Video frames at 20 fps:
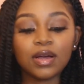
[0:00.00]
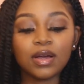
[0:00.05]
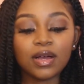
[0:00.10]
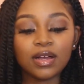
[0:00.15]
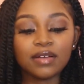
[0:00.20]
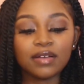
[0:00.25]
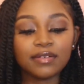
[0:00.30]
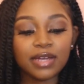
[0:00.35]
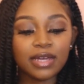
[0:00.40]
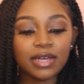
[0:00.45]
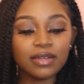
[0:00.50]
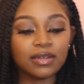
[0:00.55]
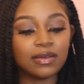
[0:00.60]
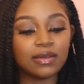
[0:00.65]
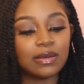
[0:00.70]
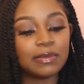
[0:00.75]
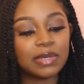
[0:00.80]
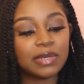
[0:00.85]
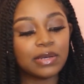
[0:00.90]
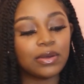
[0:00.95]
Alright, now
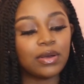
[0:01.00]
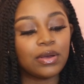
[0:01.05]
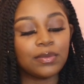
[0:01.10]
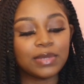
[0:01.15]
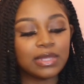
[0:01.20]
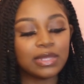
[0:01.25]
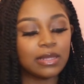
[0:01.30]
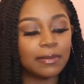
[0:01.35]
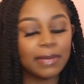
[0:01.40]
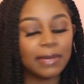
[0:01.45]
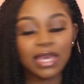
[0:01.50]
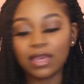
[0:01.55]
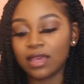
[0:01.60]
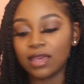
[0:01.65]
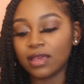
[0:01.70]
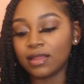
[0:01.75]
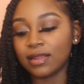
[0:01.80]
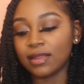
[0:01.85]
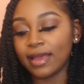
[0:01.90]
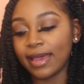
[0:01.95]
I'm gonna go on with the Make
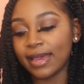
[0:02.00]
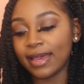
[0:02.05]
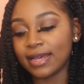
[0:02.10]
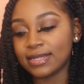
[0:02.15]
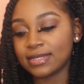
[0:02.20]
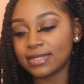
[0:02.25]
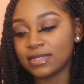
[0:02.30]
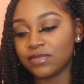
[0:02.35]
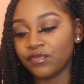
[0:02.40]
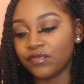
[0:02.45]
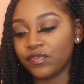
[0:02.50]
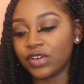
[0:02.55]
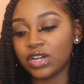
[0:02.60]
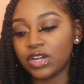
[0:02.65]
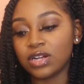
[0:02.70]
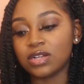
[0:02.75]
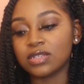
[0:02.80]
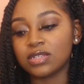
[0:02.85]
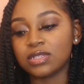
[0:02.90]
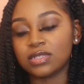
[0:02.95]
It Last
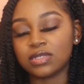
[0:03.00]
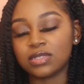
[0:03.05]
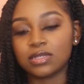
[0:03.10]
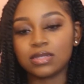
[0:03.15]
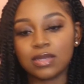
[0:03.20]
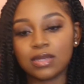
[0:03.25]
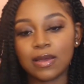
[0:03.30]
first.